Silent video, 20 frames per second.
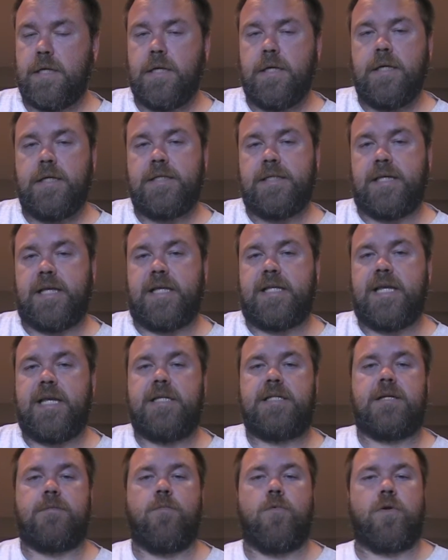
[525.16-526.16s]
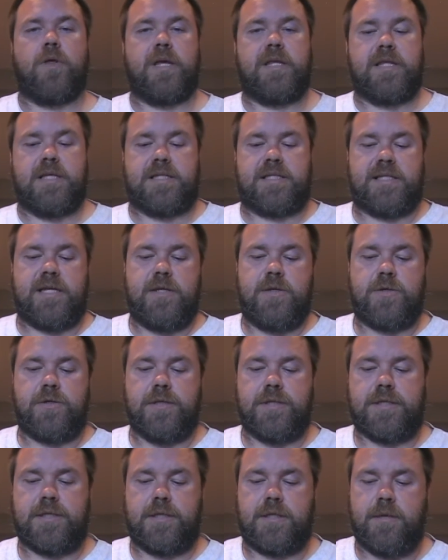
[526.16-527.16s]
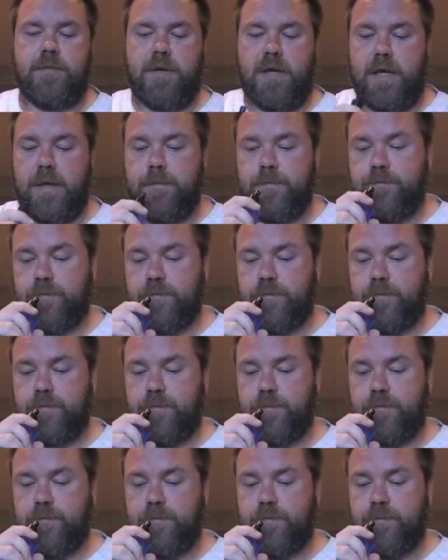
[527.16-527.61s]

See, that tastes more like the citrus to me.